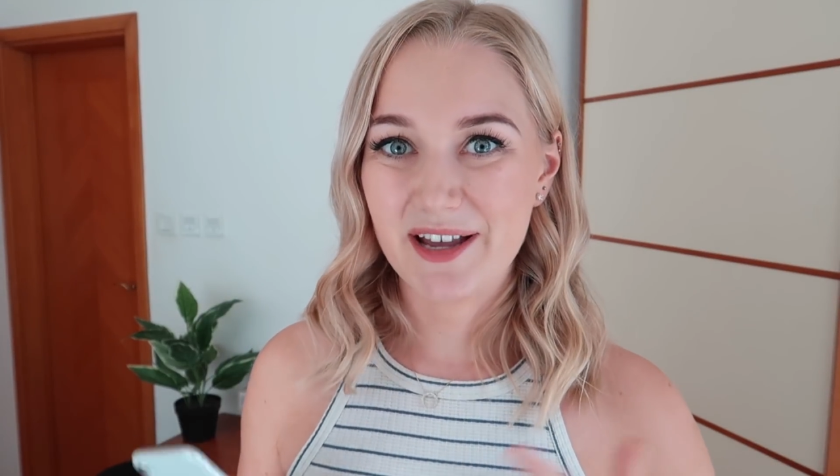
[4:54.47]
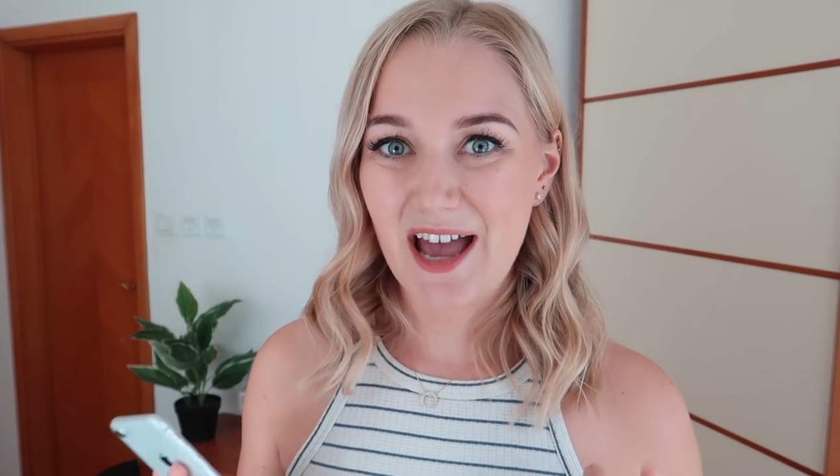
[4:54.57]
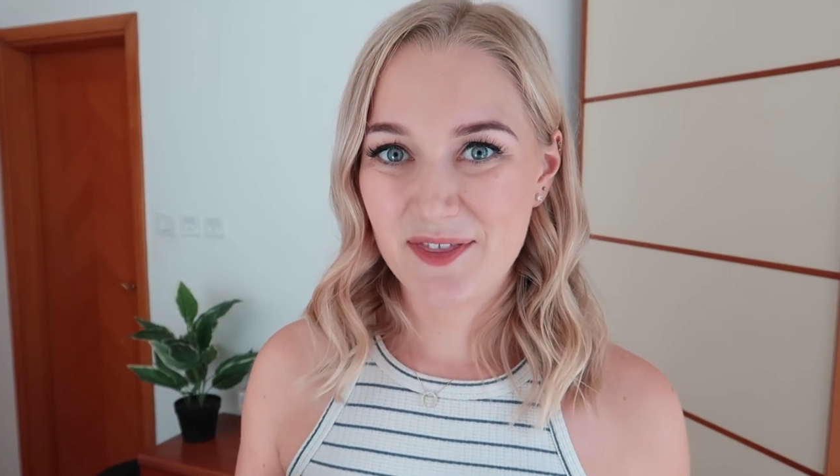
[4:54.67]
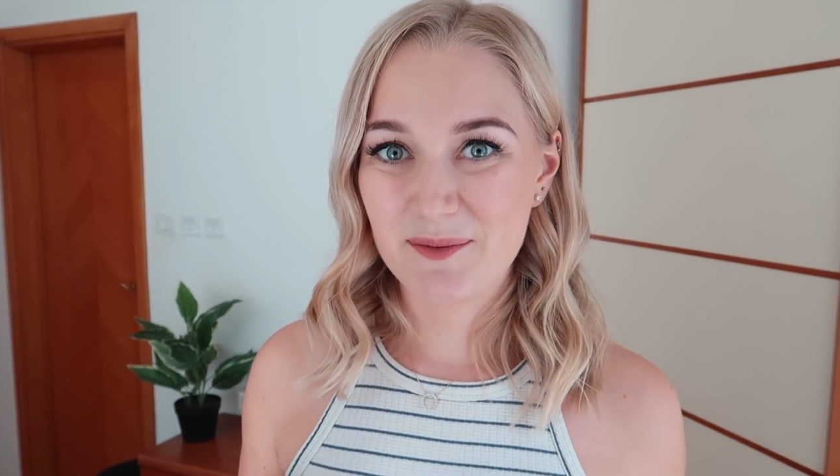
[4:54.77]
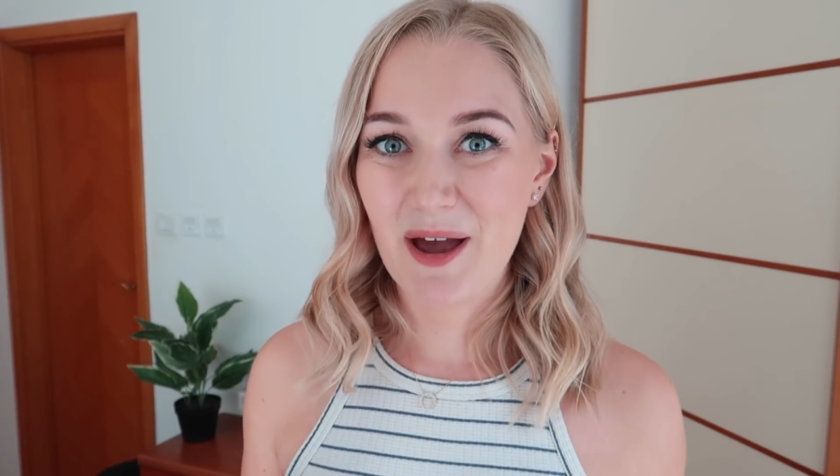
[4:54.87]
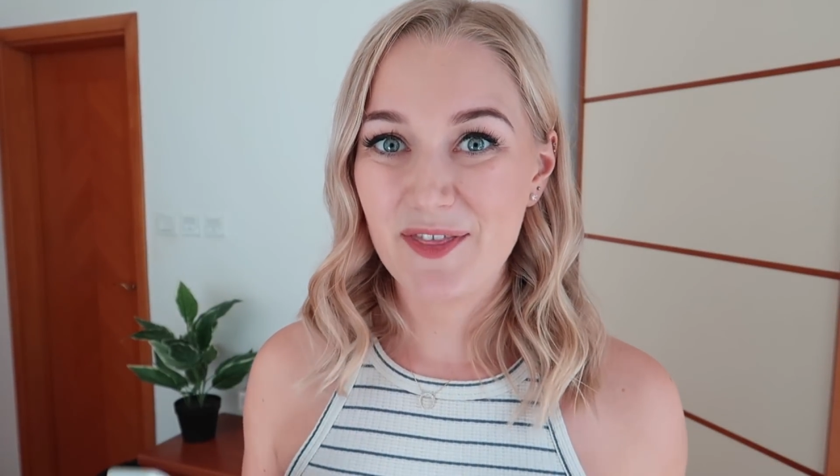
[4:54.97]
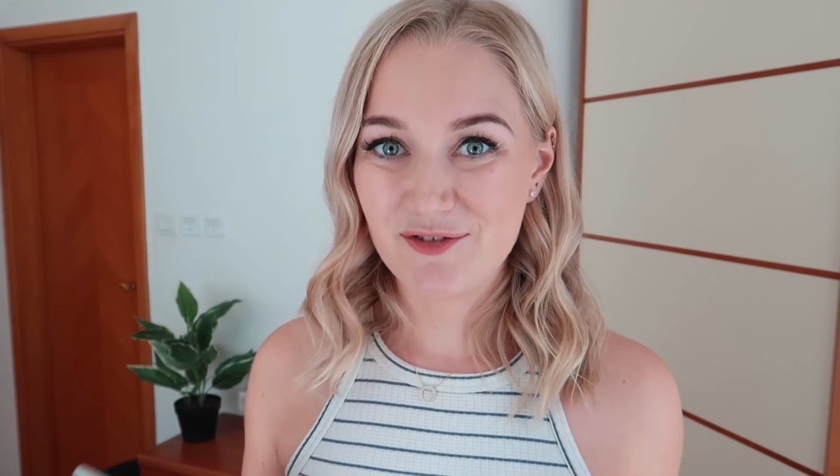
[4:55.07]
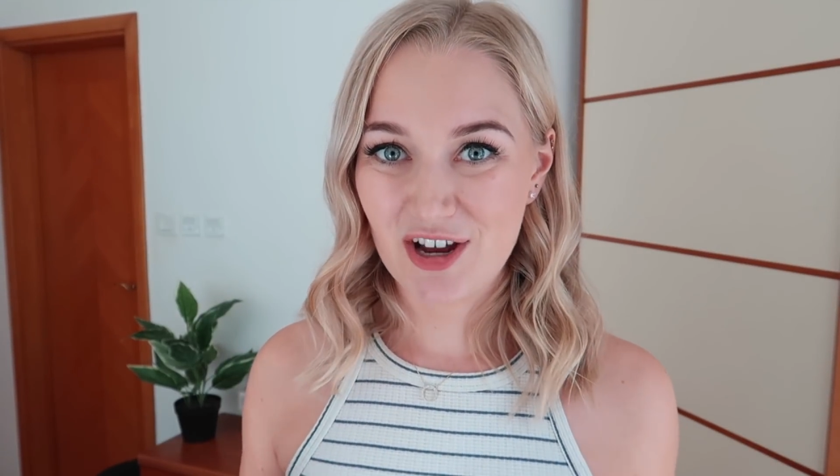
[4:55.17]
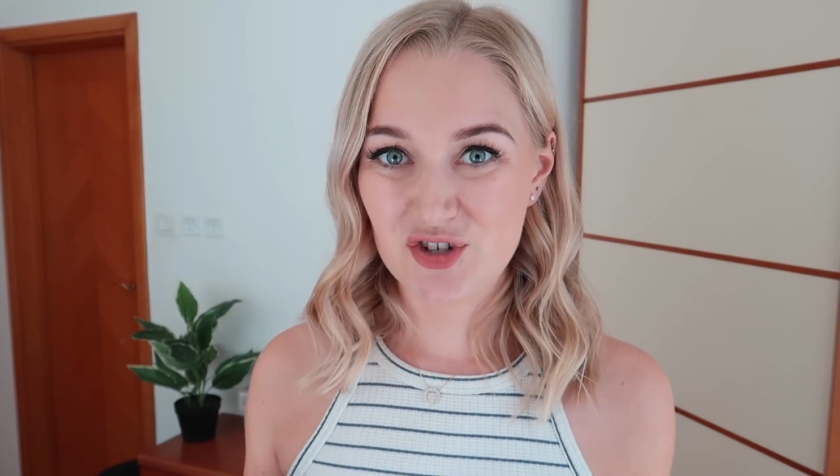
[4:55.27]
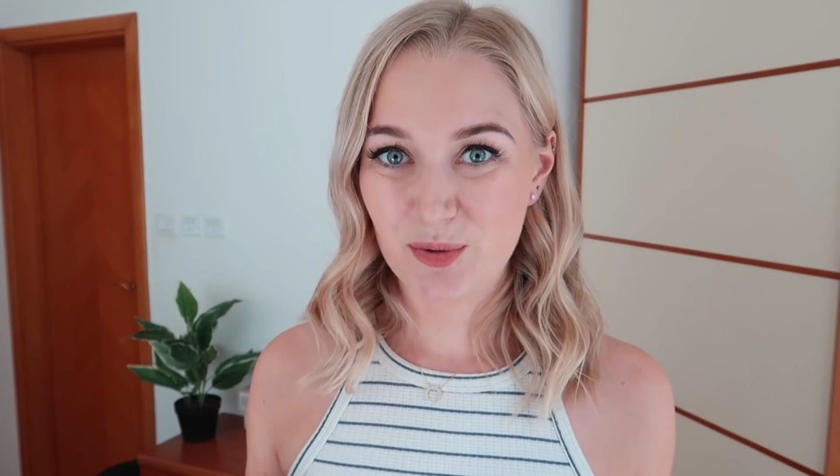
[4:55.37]
gathered by the
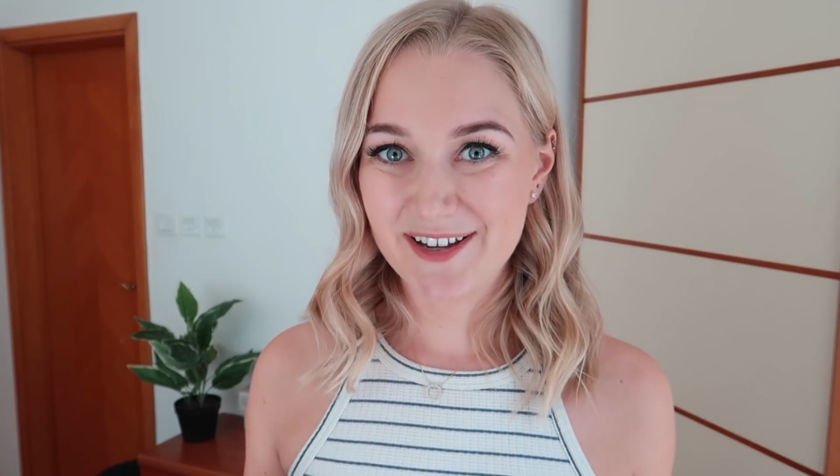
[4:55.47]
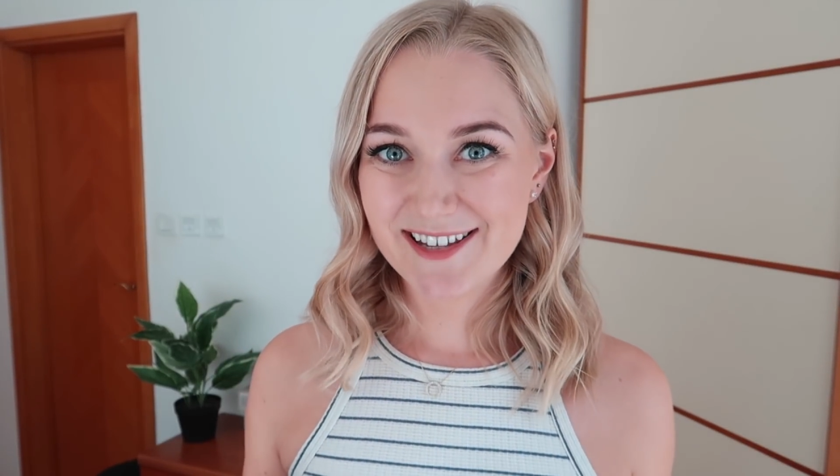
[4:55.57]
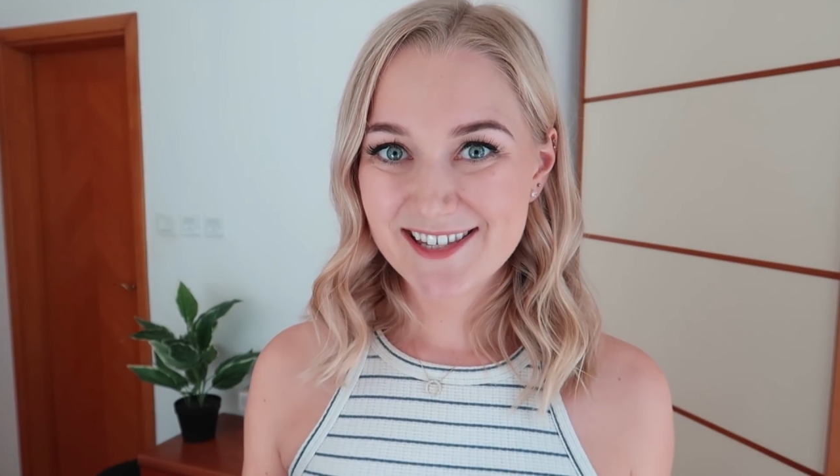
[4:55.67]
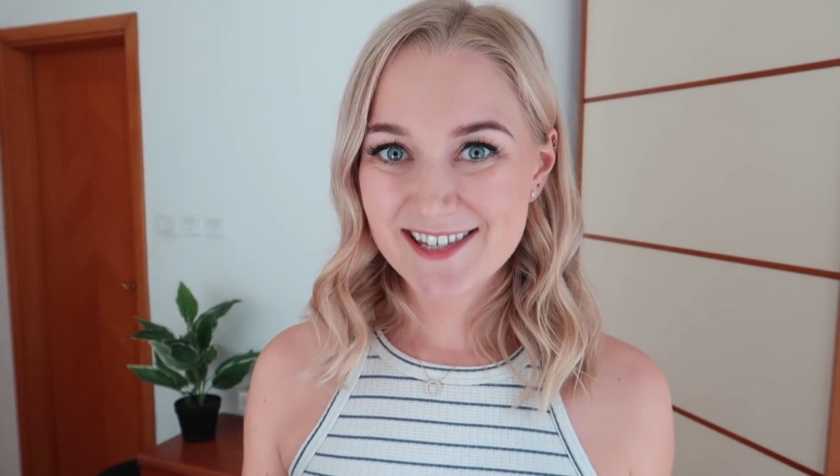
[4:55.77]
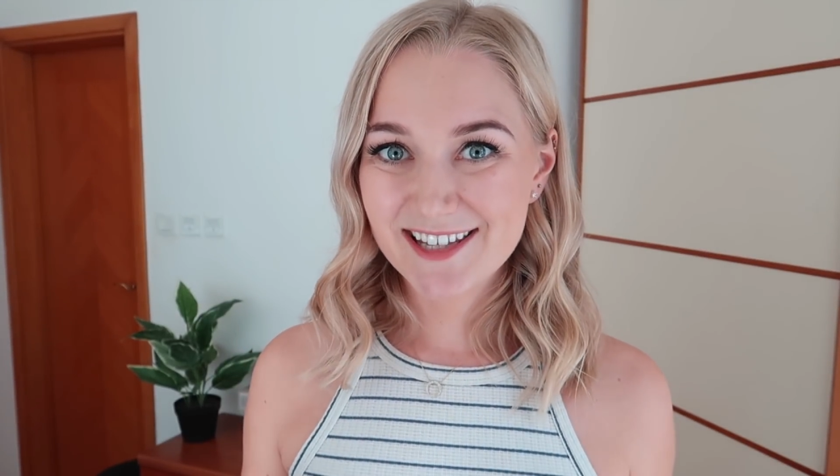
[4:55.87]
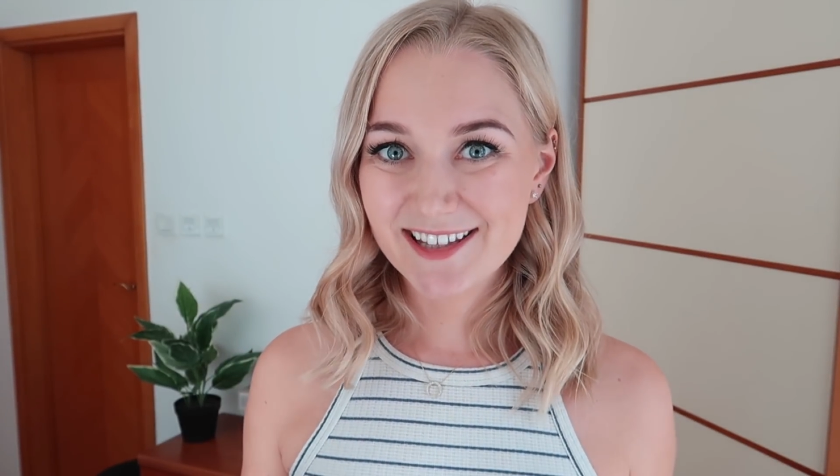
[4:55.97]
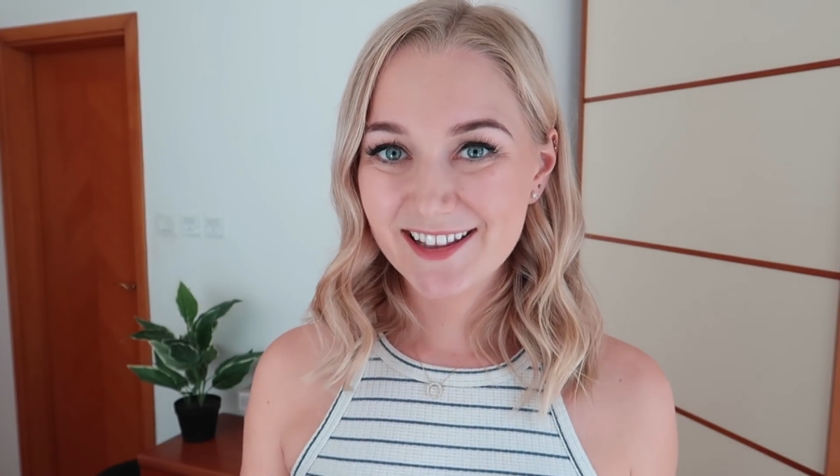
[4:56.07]
graduates.